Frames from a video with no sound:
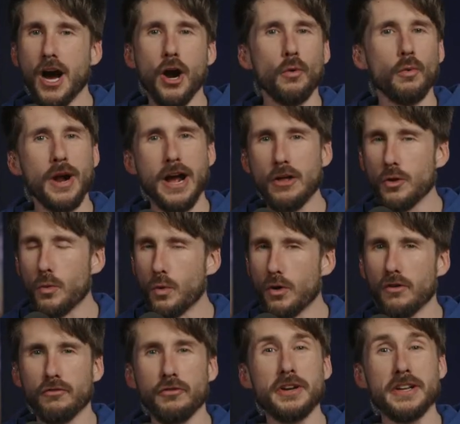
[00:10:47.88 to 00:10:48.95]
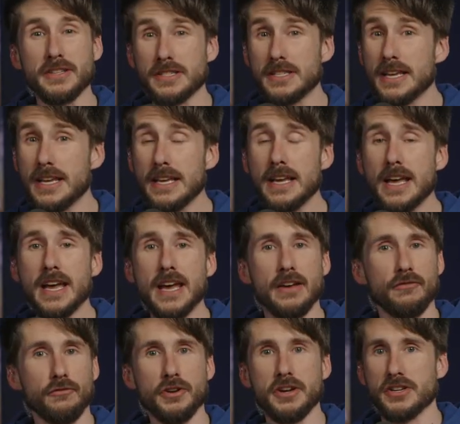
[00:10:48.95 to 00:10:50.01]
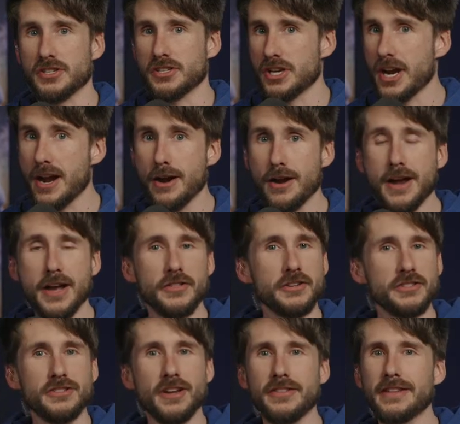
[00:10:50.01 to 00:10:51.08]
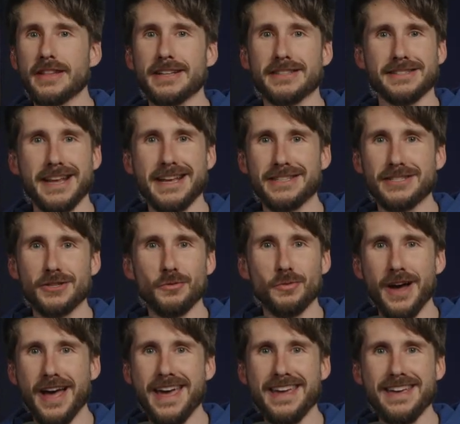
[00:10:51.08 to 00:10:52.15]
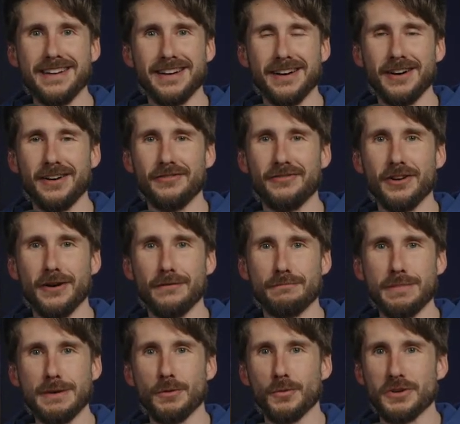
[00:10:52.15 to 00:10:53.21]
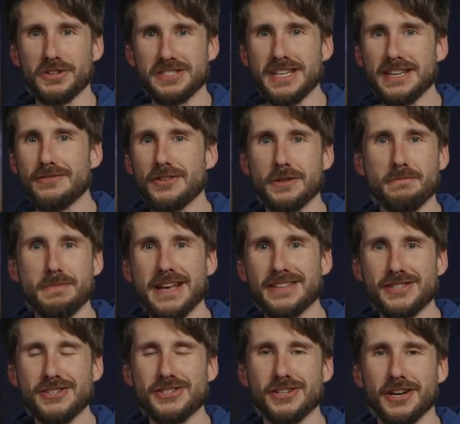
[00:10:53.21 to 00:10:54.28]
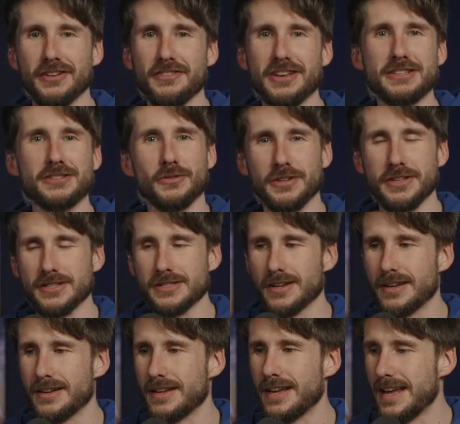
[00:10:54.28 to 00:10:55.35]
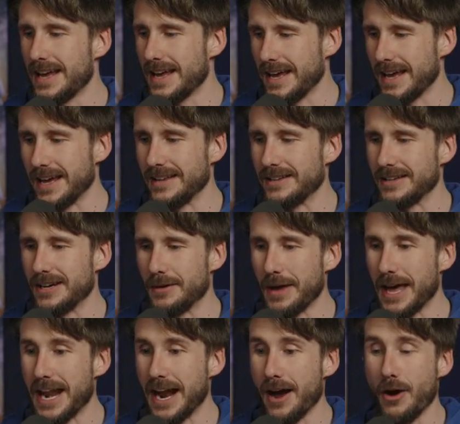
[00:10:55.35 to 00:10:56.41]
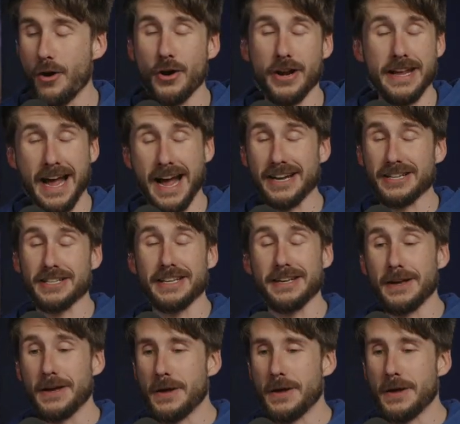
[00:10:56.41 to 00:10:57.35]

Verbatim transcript: around the world, free to see and free to share. There's nothing that stands in the way of, of people receiving the message of His only Son. And, um, and I already actually